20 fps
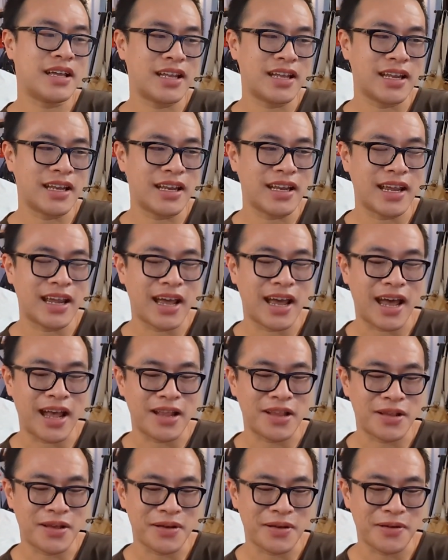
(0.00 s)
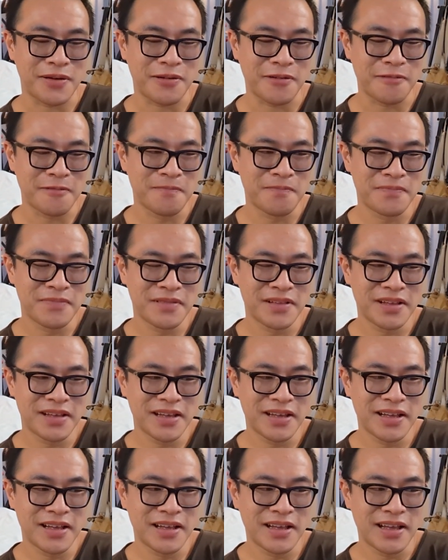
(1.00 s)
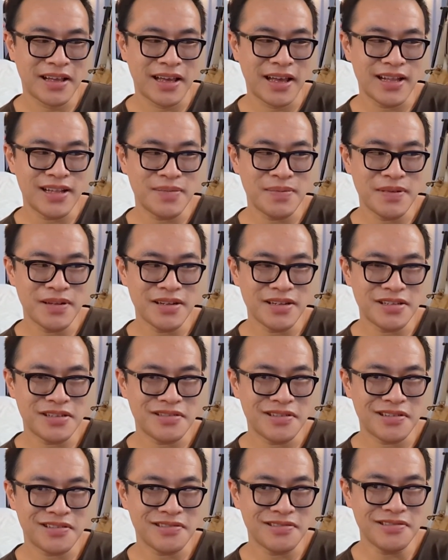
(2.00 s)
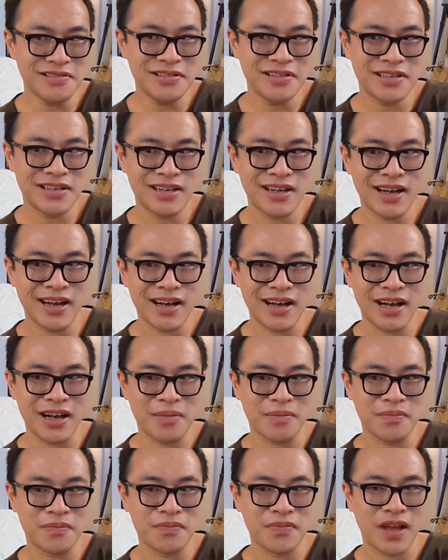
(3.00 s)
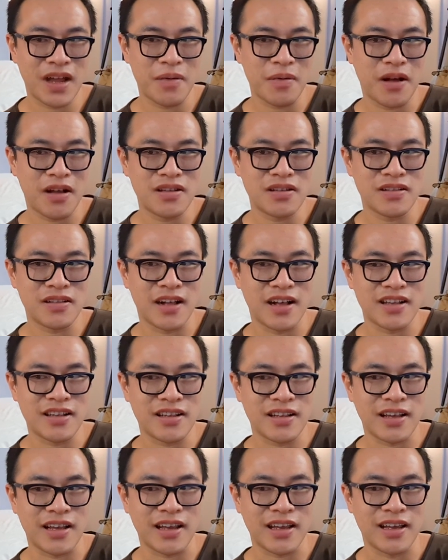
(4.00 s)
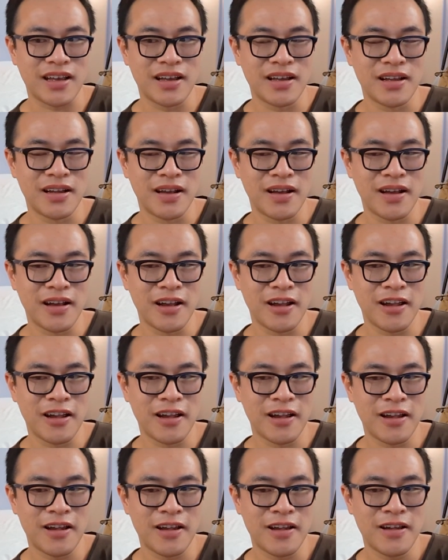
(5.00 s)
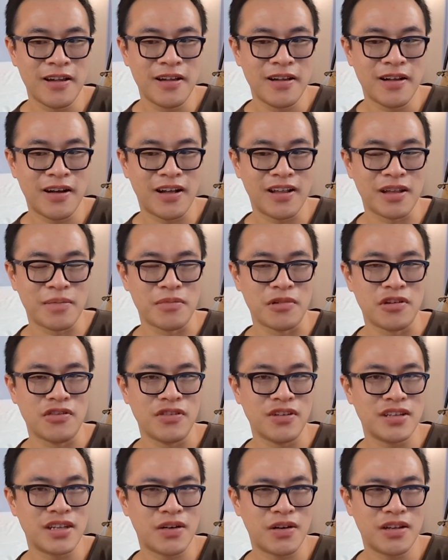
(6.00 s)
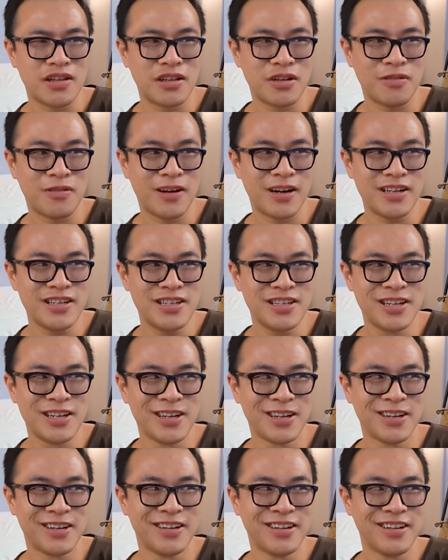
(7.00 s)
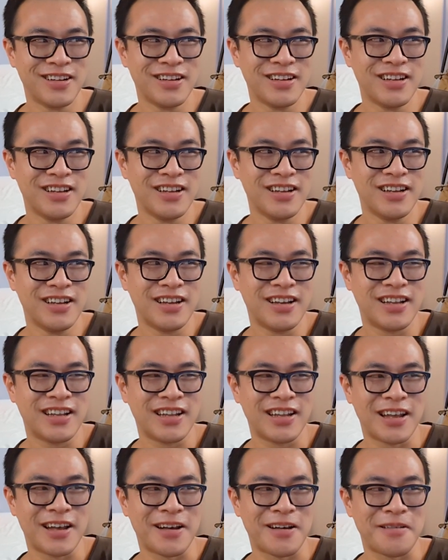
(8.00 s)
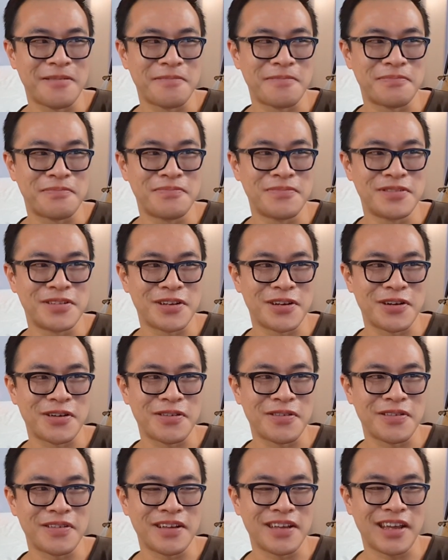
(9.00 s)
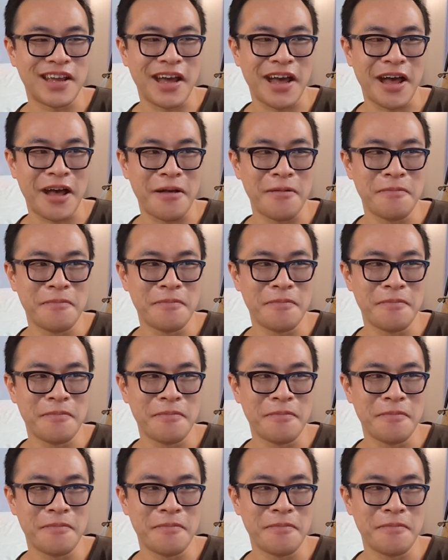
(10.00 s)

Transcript: and yeah, so it's been a struggle. Um, I also lost like all the movies I wanted to watch. The so yeah,